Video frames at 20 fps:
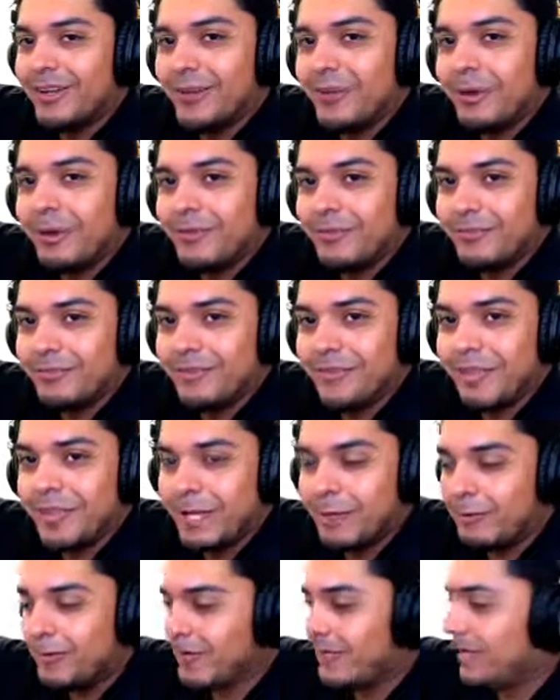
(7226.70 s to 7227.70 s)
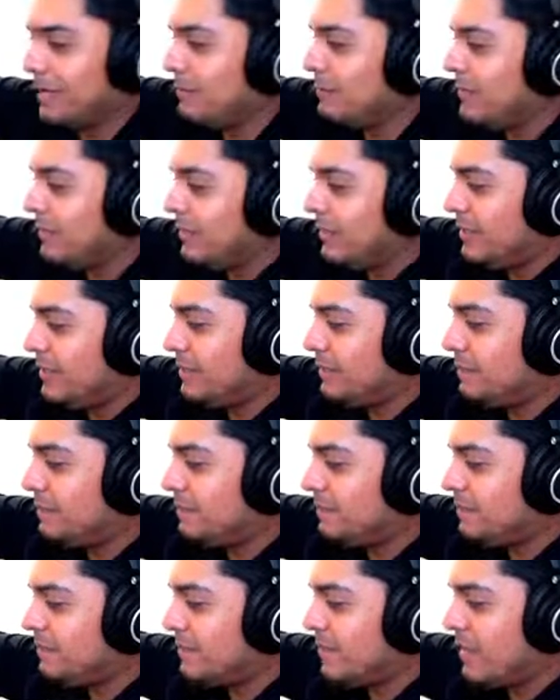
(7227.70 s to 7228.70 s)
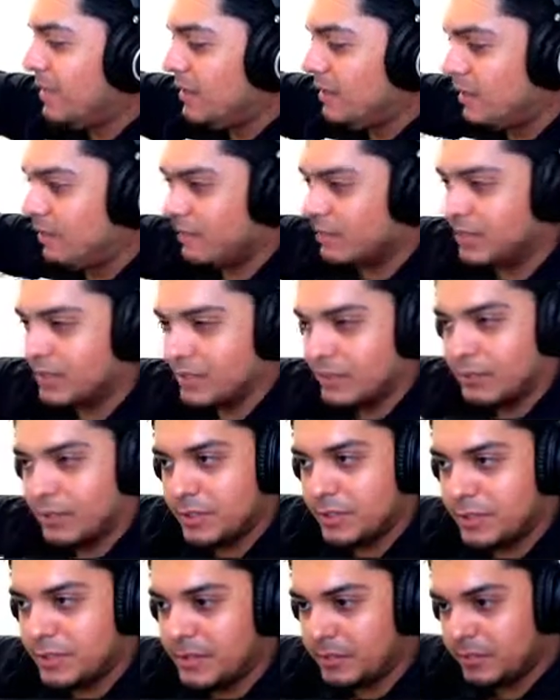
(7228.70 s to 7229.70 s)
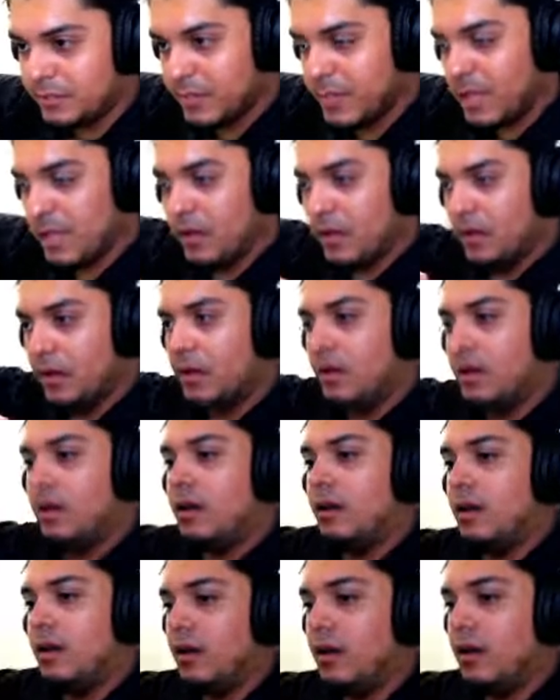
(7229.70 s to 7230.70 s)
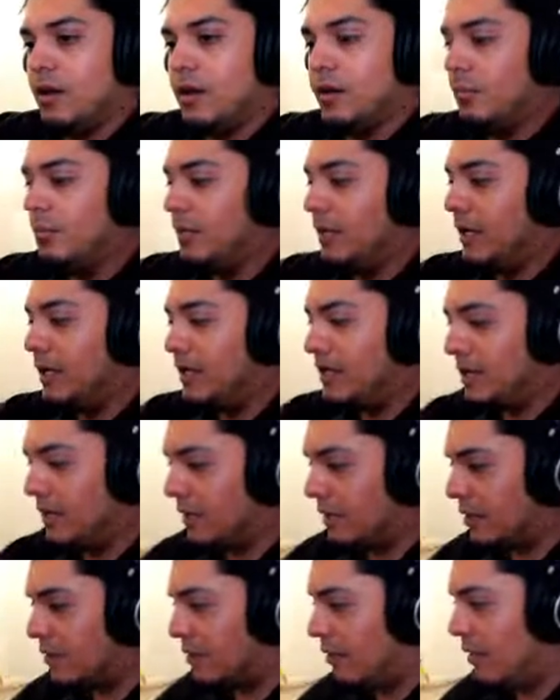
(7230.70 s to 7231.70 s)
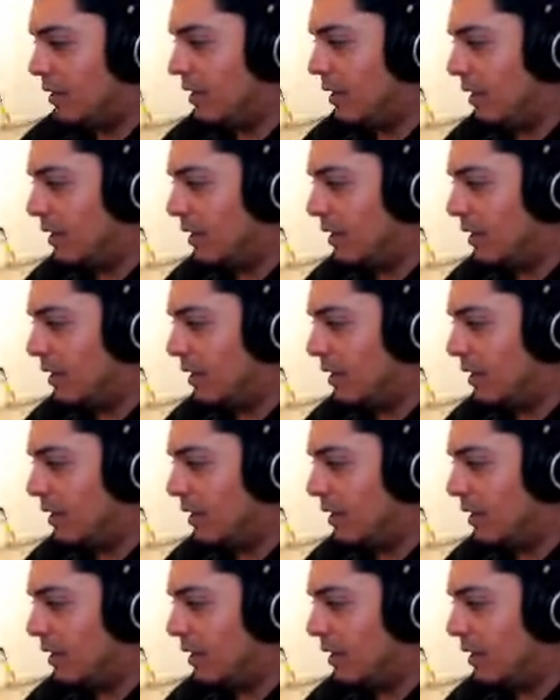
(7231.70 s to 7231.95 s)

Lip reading: off that quickly, but if you're still watching, it is 8:30. I